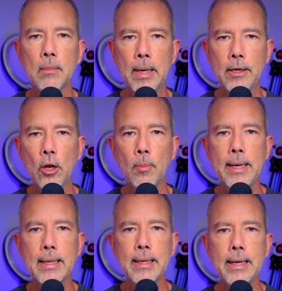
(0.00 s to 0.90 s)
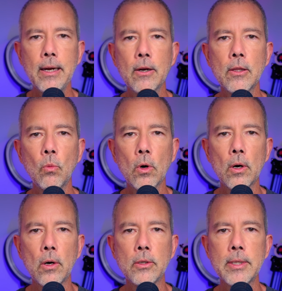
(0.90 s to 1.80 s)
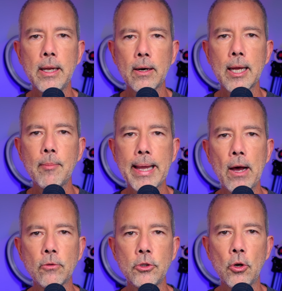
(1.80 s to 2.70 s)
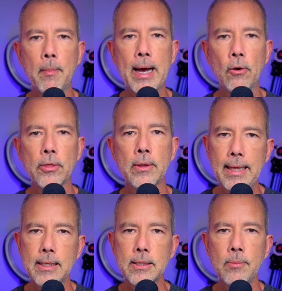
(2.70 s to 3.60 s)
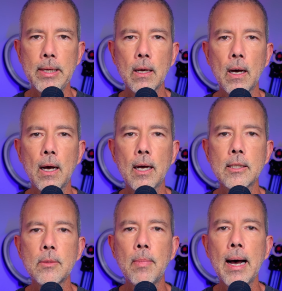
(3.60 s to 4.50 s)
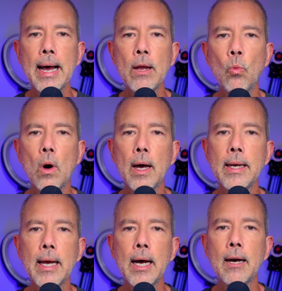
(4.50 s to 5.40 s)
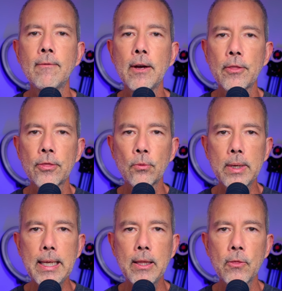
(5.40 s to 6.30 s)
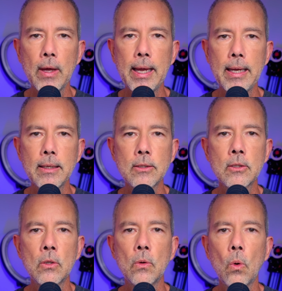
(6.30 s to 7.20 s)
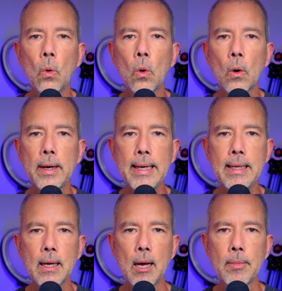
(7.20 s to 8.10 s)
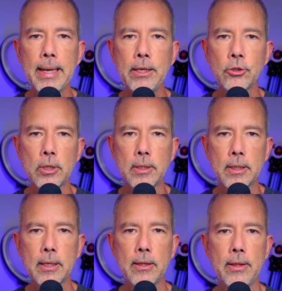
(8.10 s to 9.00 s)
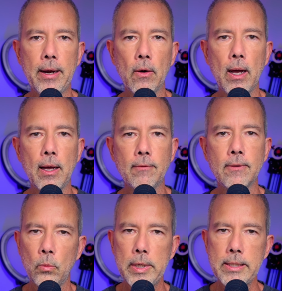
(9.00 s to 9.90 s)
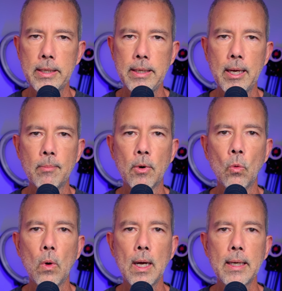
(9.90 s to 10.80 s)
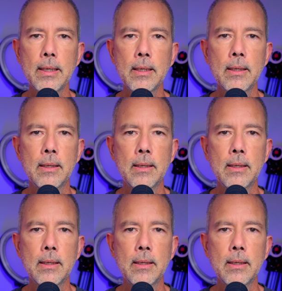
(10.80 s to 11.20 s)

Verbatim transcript: but nobody can hear the words that are coming out your mouth. And this can be caused by one of three things or any combination thereof. Reason number one,